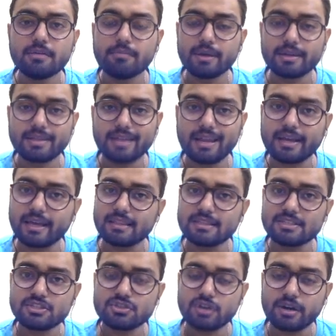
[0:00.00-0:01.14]
but then again,
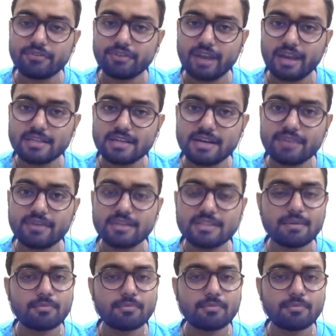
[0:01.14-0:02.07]
this is not a financial advice.